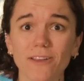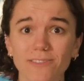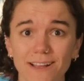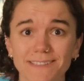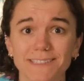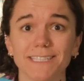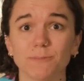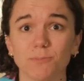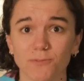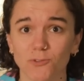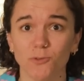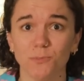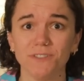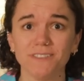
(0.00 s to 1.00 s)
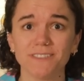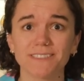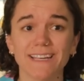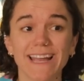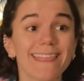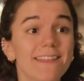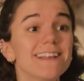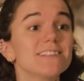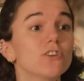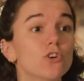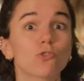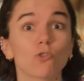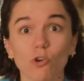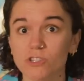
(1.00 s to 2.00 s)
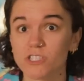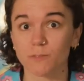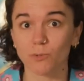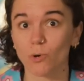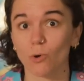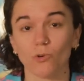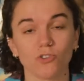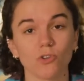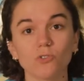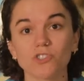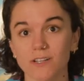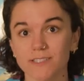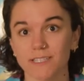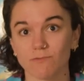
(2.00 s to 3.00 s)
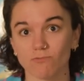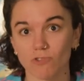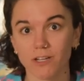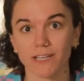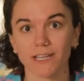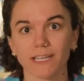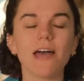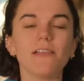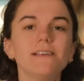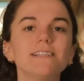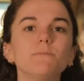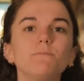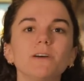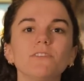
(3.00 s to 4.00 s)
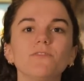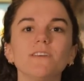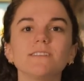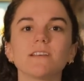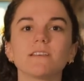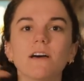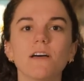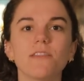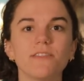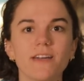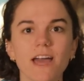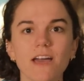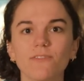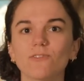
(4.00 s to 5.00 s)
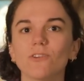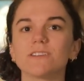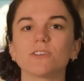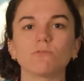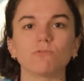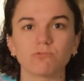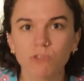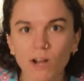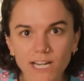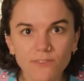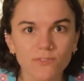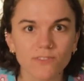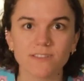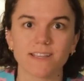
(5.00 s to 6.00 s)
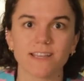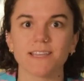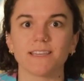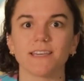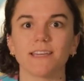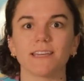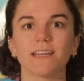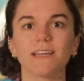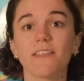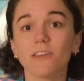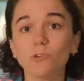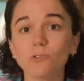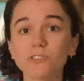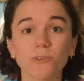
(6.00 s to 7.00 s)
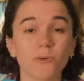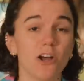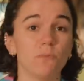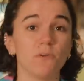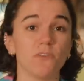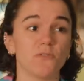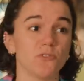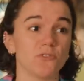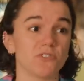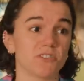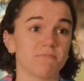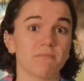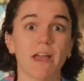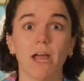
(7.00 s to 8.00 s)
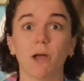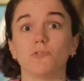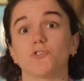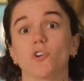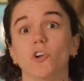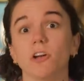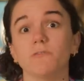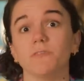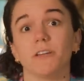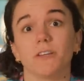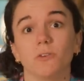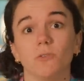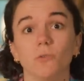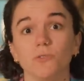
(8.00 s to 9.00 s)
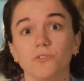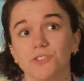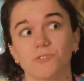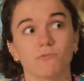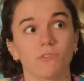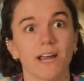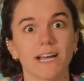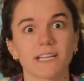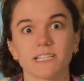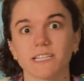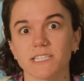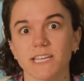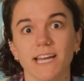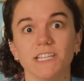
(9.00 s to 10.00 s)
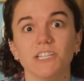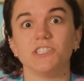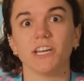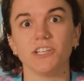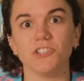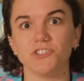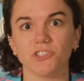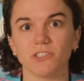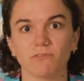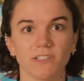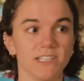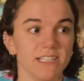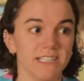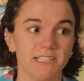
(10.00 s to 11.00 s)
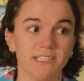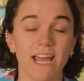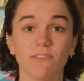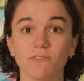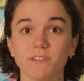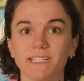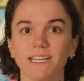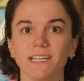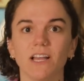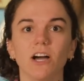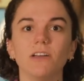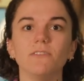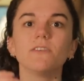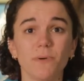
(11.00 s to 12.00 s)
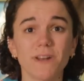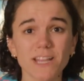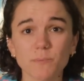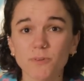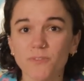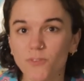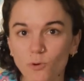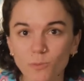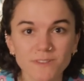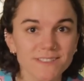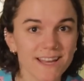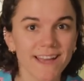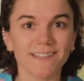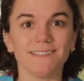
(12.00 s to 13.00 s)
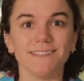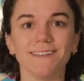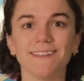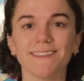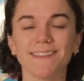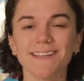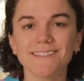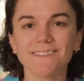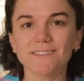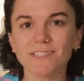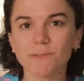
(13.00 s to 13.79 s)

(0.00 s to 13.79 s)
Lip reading: athletics performance. Now that's across the board, not just in running. And these are benefits that are there for us, ready for the taking. And they also help if you're just out driving or just reacting to any danger really in everyday life. But at the performance end, these are